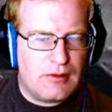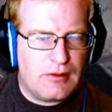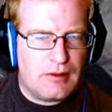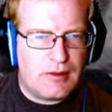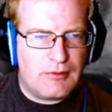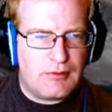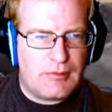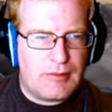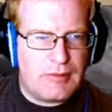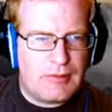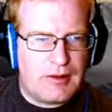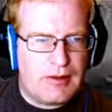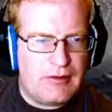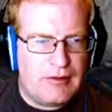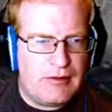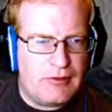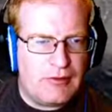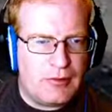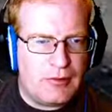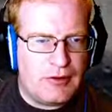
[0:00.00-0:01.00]
It's probably the
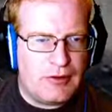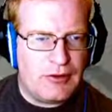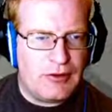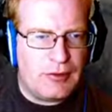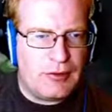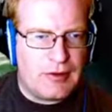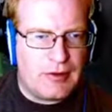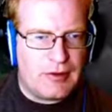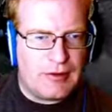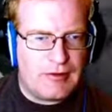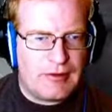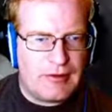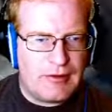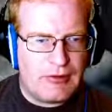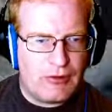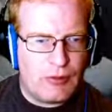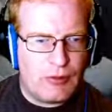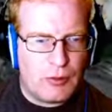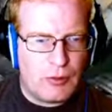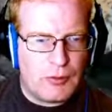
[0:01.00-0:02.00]
easiest one to do, unless that's
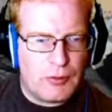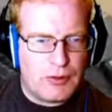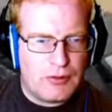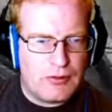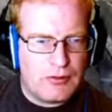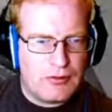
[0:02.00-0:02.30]
a normal,